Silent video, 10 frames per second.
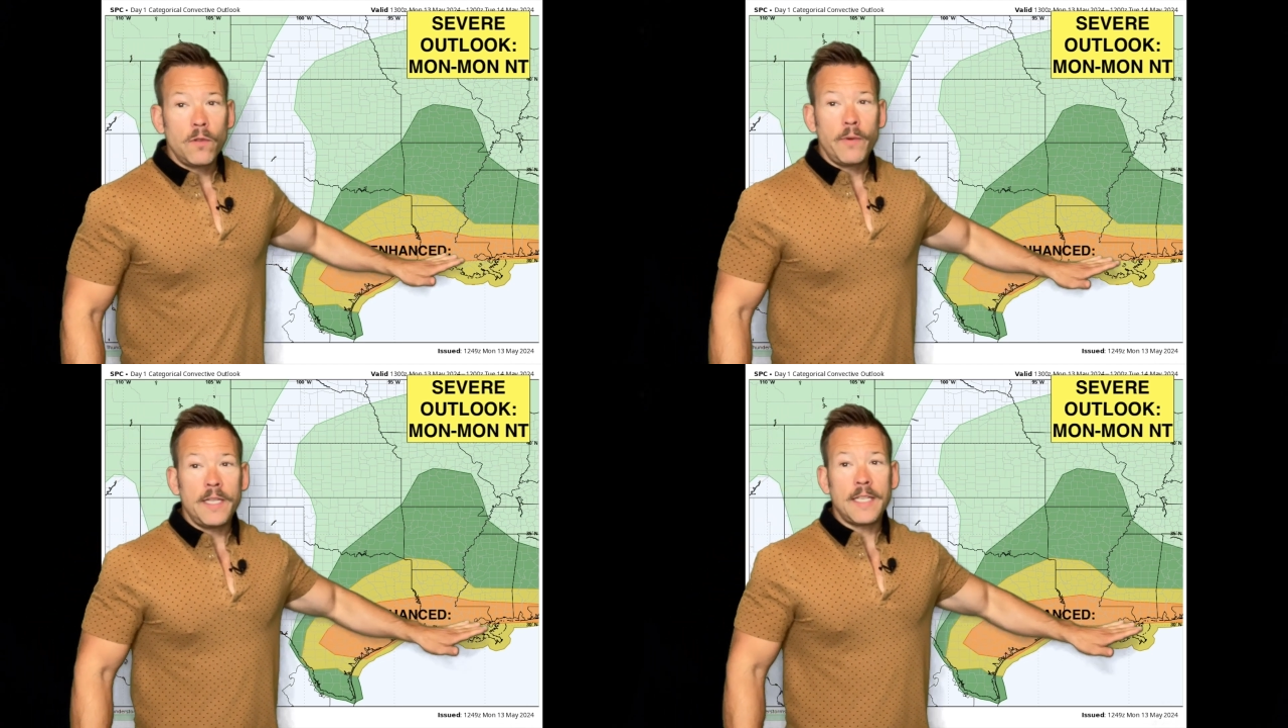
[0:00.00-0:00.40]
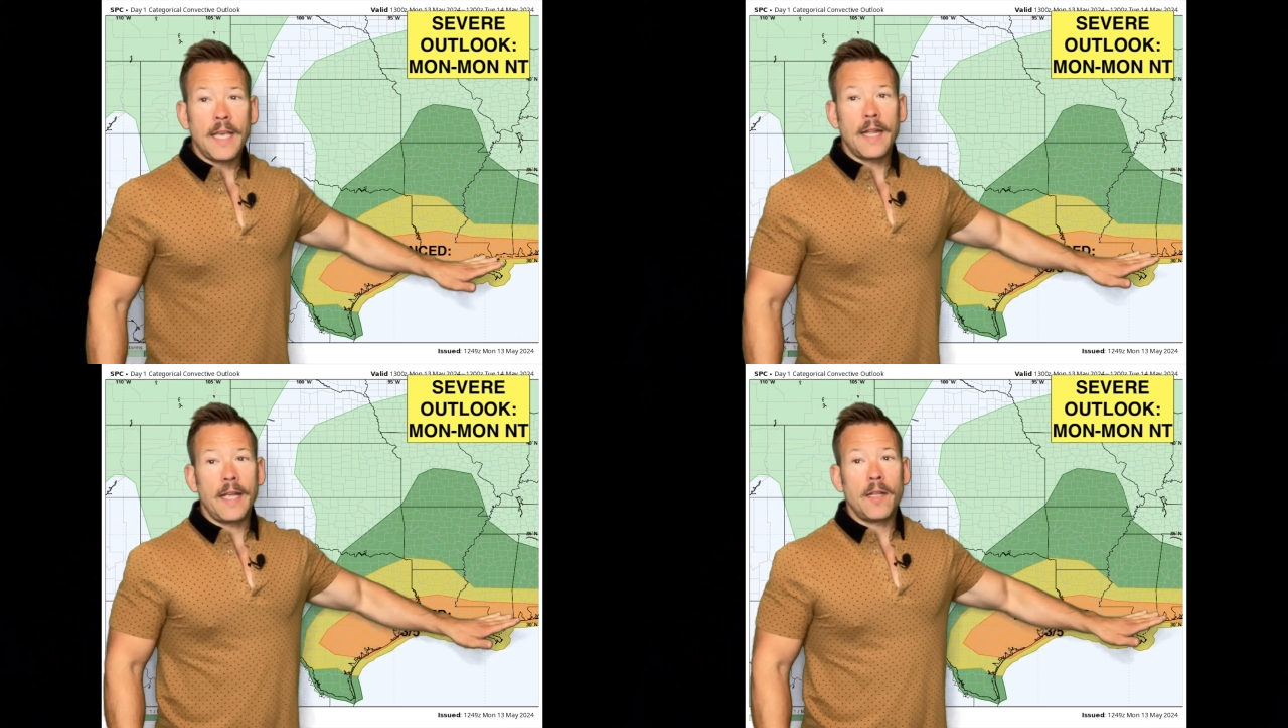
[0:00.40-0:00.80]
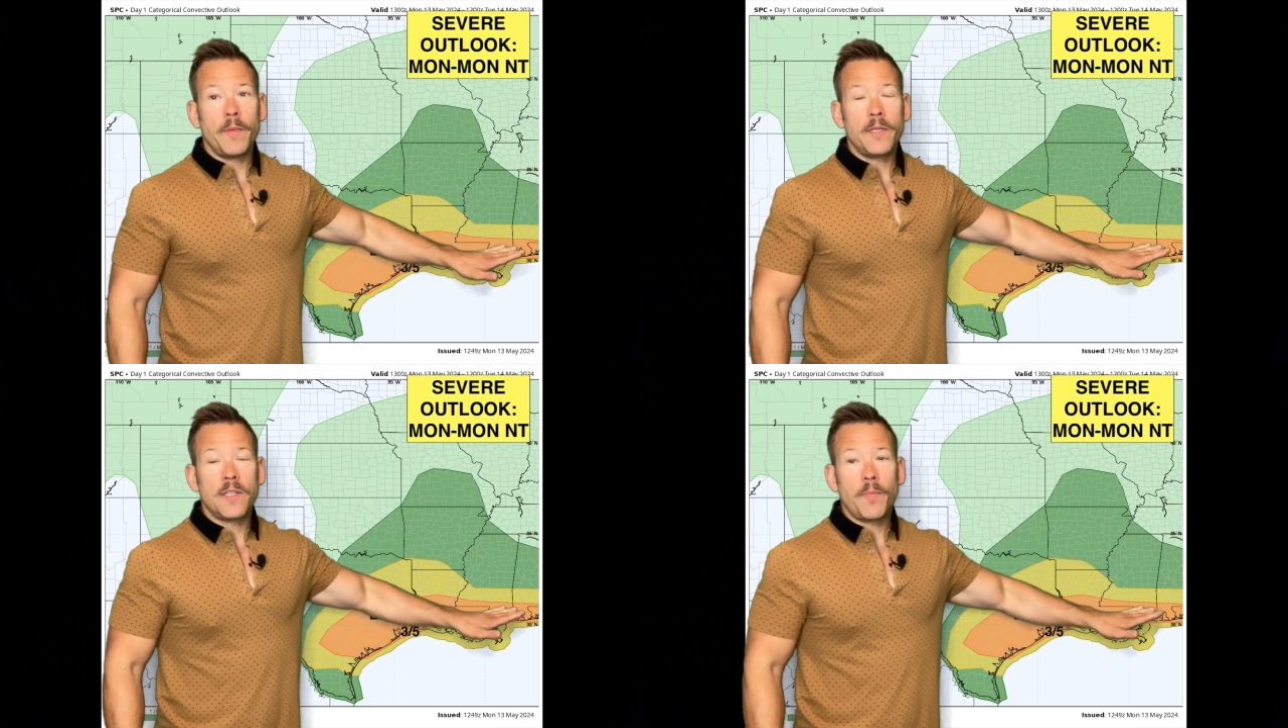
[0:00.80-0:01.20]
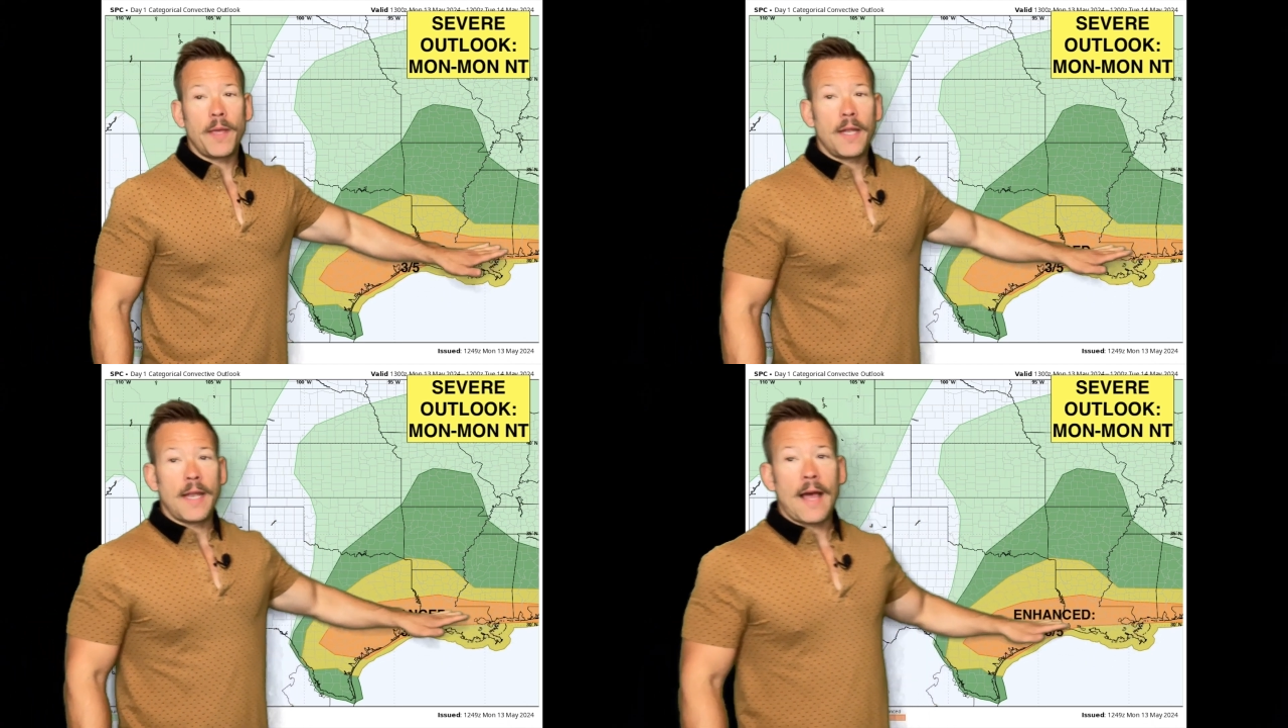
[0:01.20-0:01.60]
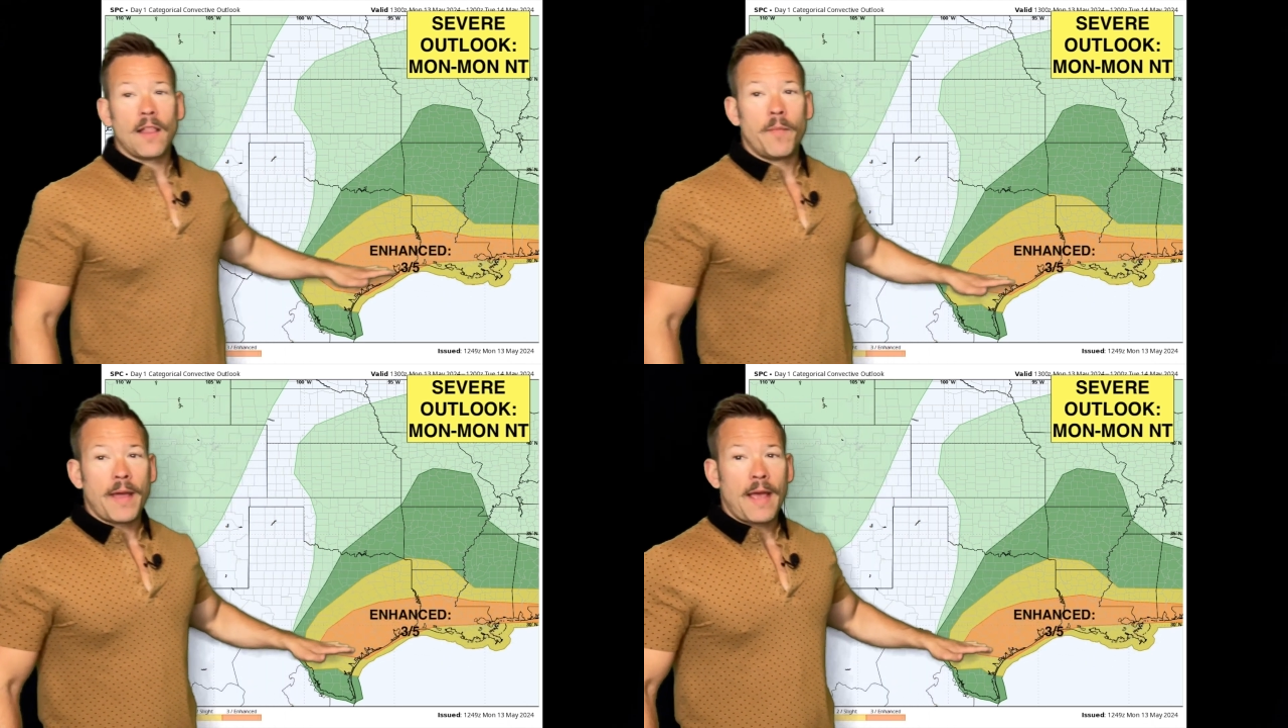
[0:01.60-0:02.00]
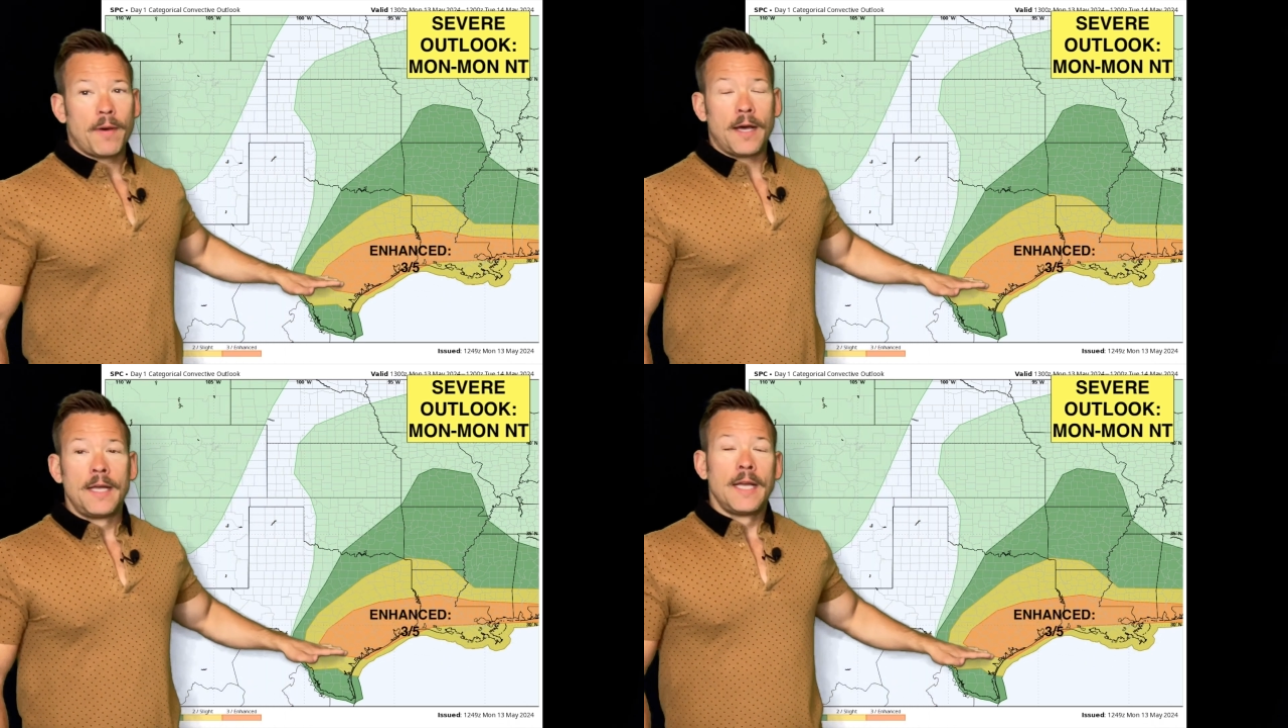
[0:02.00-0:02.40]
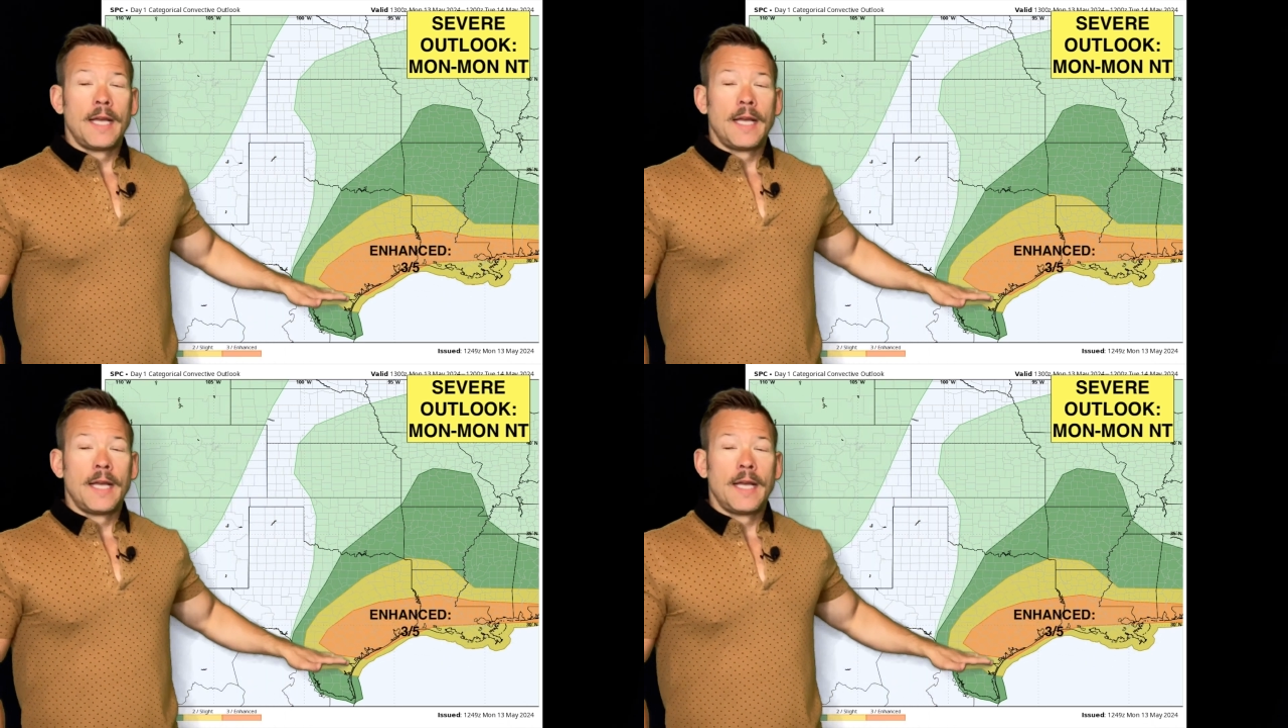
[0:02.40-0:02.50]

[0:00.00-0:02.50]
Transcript: Louisiana into Mississippi and Alabama.